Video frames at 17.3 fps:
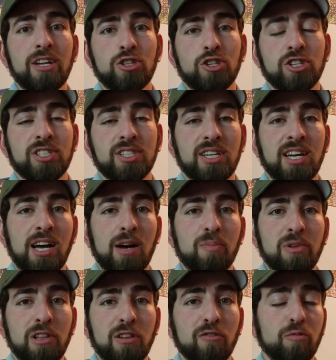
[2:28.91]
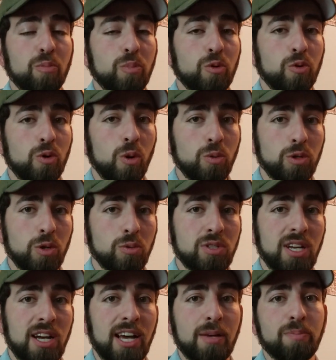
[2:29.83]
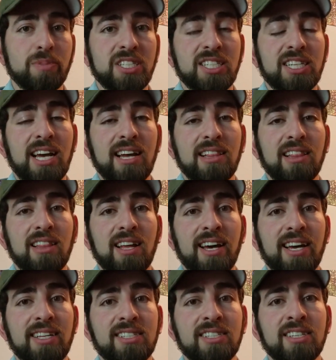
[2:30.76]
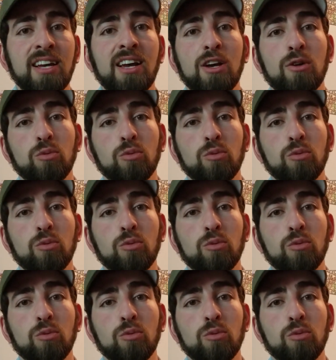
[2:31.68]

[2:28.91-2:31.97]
just a couple of prototype satellites,